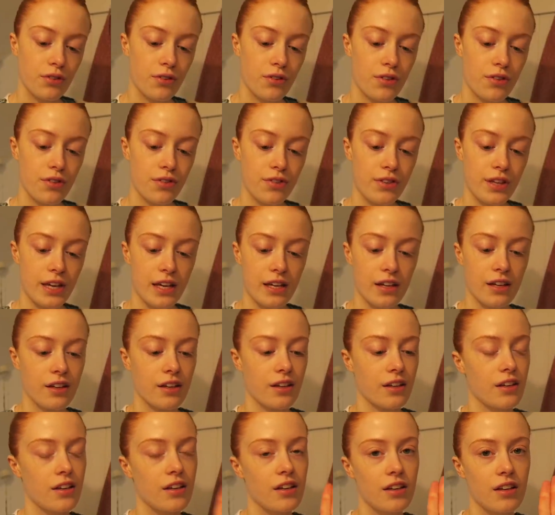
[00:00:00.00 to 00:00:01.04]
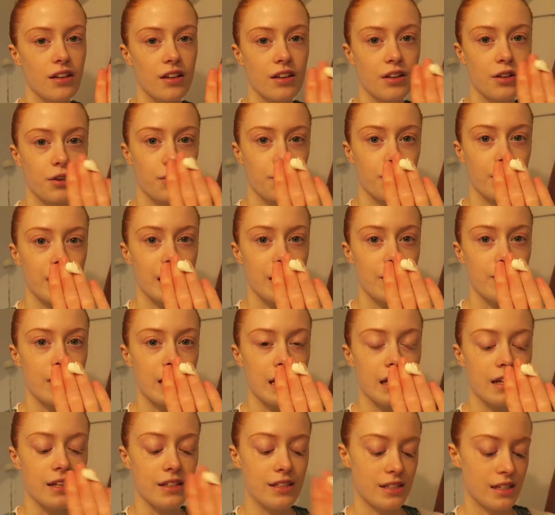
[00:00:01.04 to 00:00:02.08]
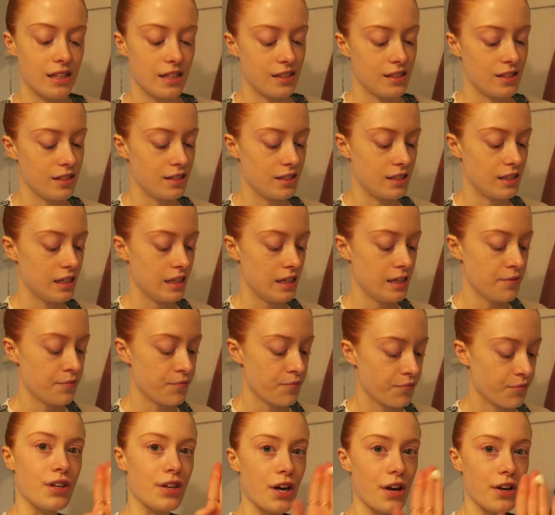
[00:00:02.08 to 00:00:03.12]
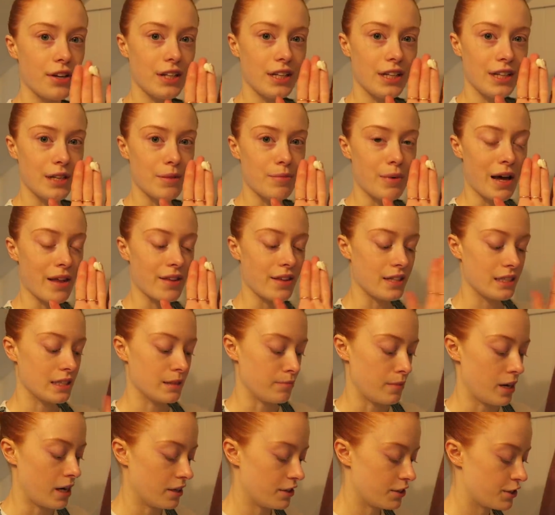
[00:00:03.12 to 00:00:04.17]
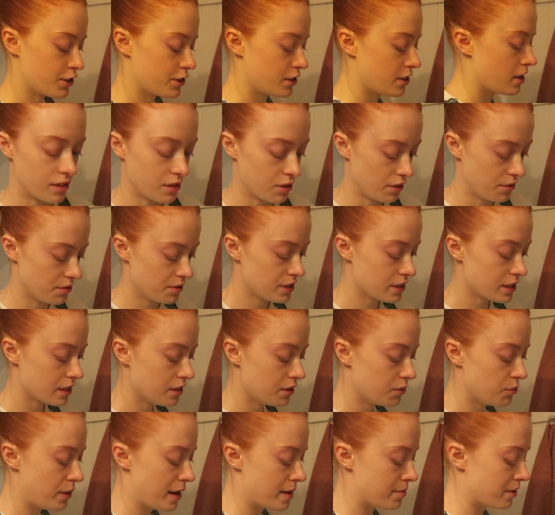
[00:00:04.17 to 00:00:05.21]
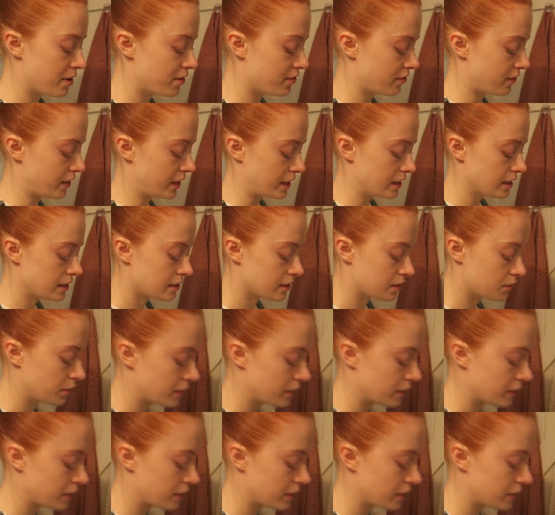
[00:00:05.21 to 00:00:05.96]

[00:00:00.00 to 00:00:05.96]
thick, creamy consistency. So you only need about this much. So I'm just gonna wet my face